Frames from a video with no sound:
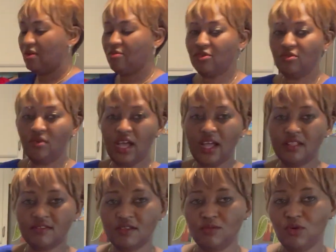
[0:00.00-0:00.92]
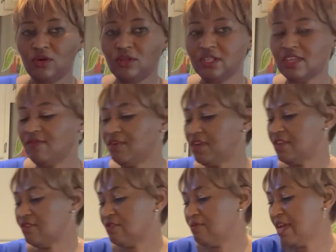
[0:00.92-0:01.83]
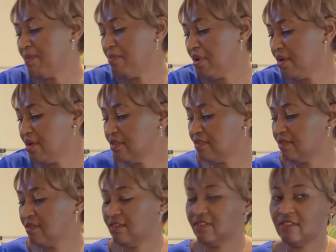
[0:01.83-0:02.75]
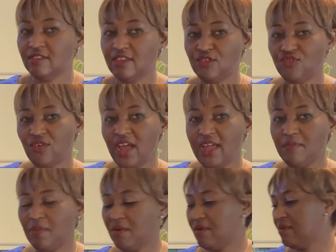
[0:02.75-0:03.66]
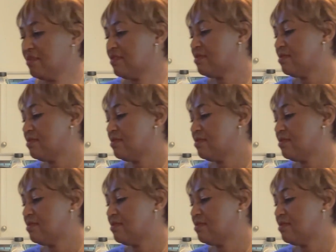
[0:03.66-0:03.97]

I'm going to add some olive oil to my pot. This is a dry pot.